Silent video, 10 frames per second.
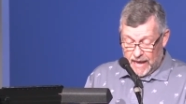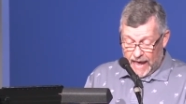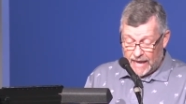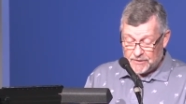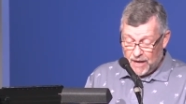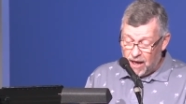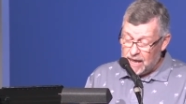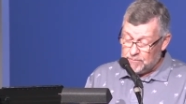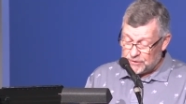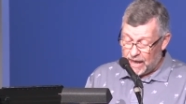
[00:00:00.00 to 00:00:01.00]
At
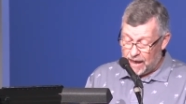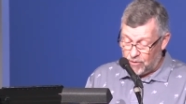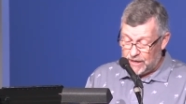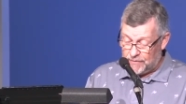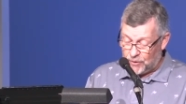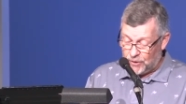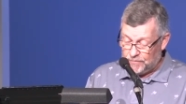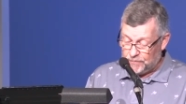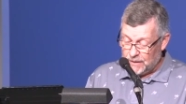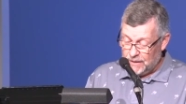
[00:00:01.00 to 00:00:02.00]
times, however,
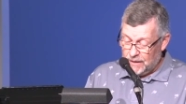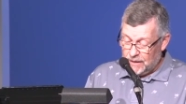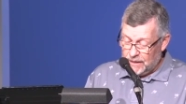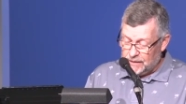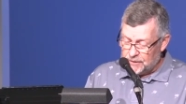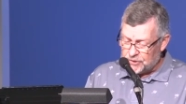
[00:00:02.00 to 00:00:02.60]
it